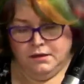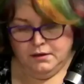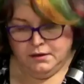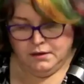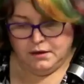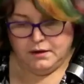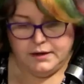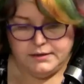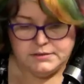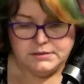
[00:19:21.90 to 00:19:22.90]
right.
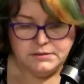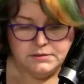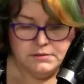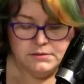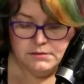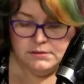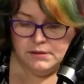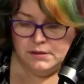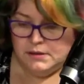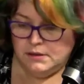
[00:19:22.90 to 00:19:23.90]
So
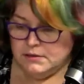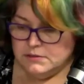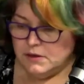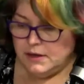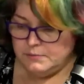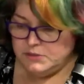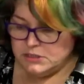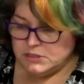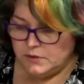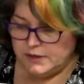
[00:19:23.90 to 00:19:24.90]
I'm just
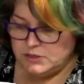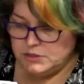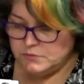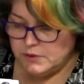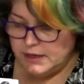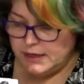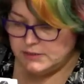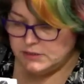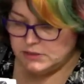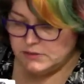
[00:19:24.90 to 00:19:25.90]
going to run a
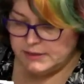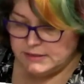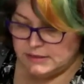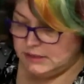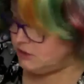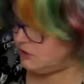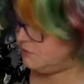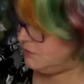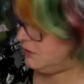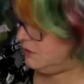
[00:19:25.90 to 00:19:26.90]
straight stitch
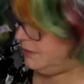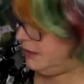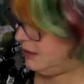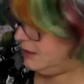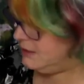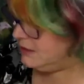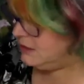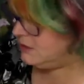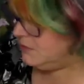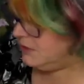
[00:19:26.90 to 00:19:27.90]
real quick because I just
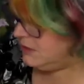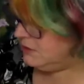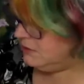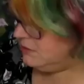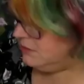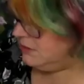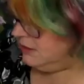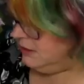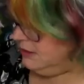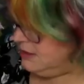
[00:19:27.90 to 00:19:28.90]
want to
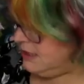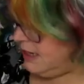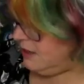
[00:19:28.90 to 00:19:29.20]
tack all